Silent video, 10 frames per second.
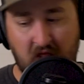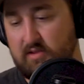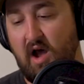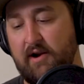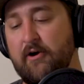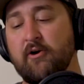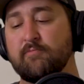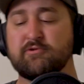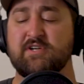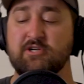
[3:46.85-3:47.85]
Not one hundred
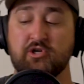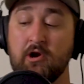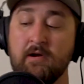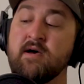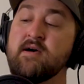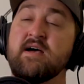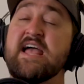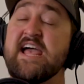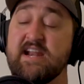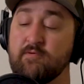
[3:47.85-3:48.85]
percent sure.
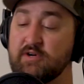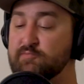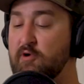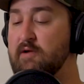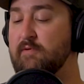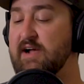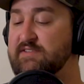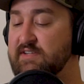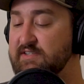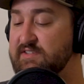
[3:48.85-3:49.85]
Anyways, Brant
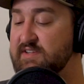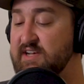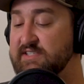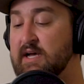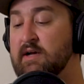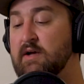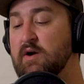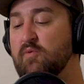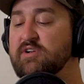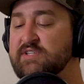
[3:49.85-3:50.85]
writes in and says,
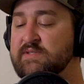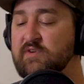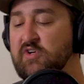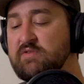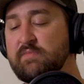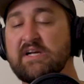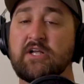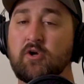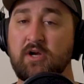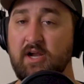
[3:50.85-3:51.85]
what is some good
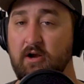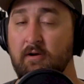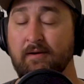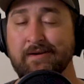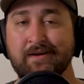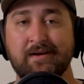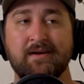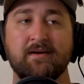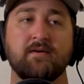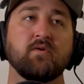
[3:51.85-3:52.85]
beginner gear?
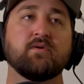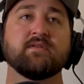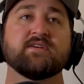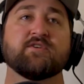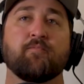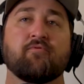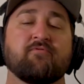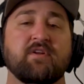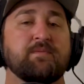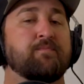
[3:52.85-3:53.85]
Well, that's a
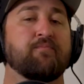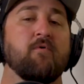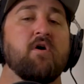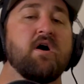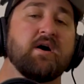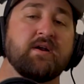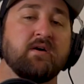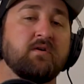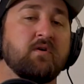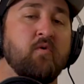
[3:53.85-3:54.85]
pretty broad
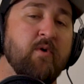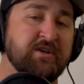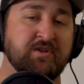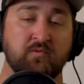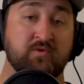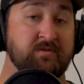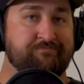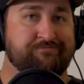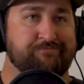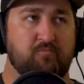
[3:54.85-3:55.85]
question. What,
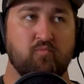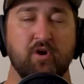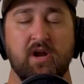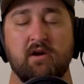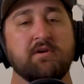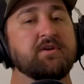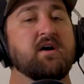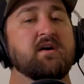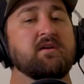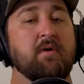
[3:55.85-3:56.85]
what gear are you
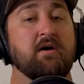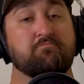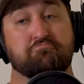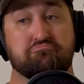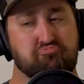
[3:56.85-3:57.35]
talking about?